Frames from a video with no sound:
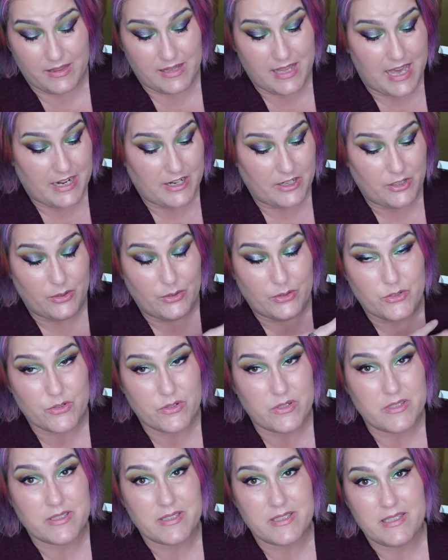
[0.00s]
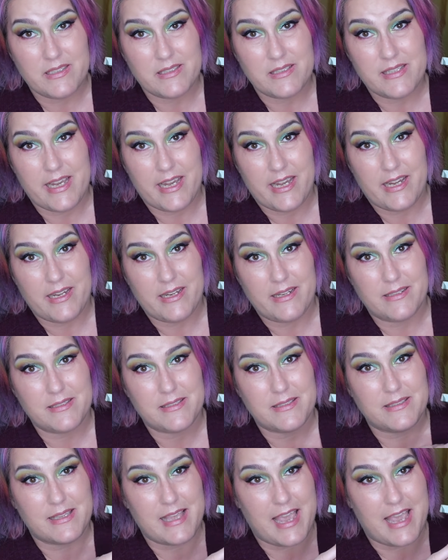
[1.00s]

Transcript: a lot of neutrals these days.